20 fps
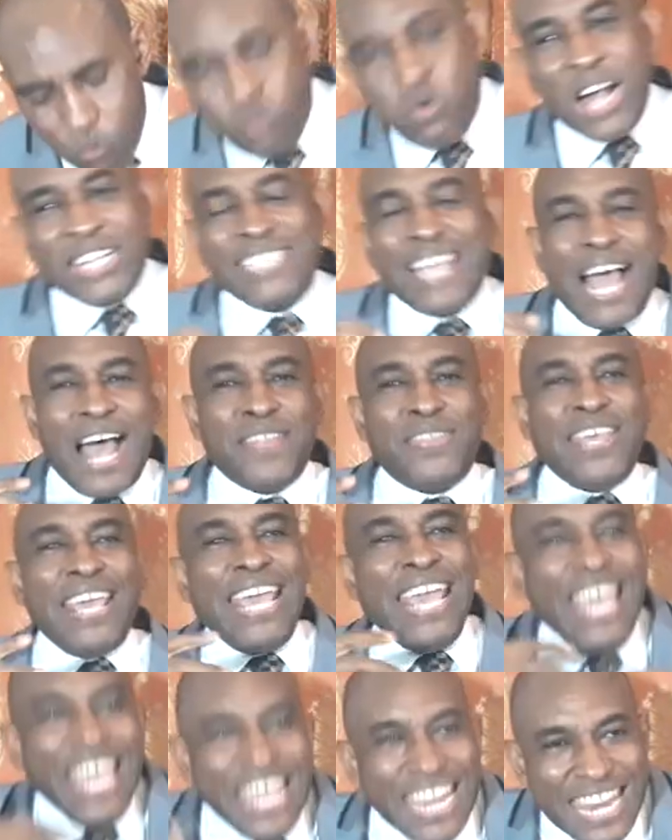What are
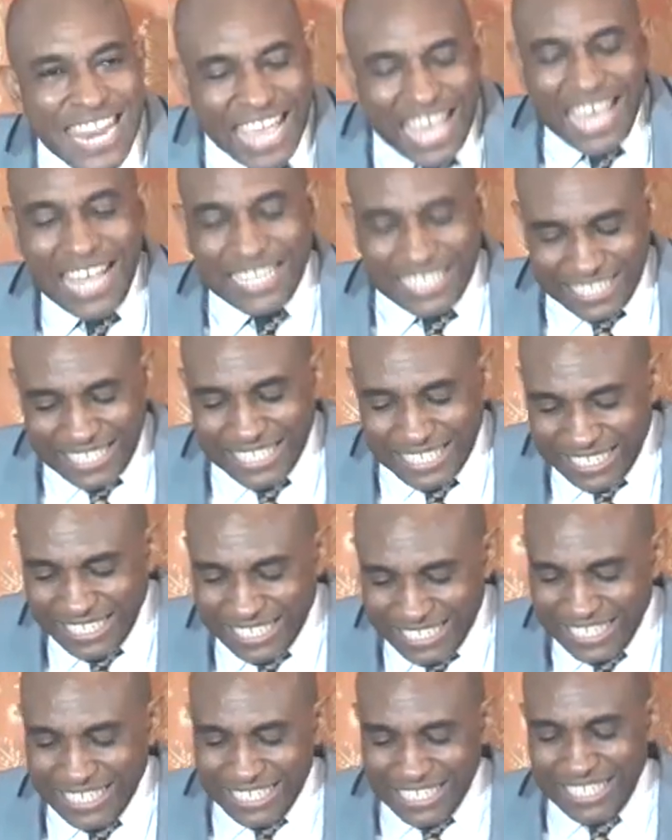the
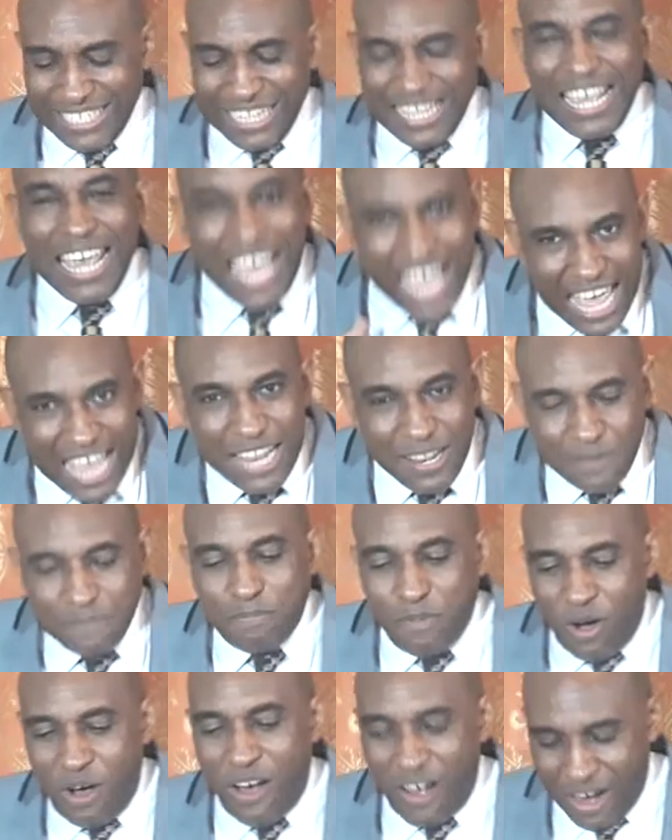innate,
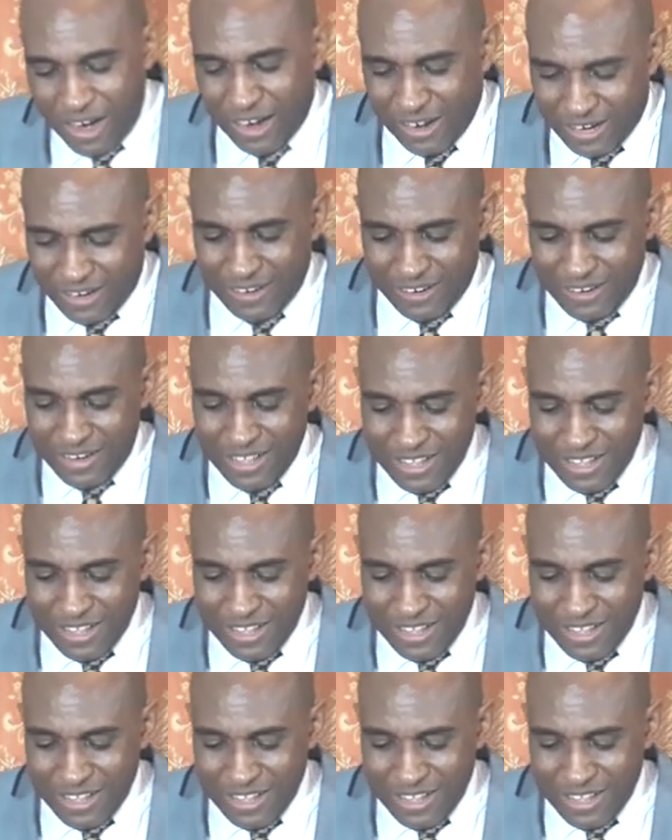inborn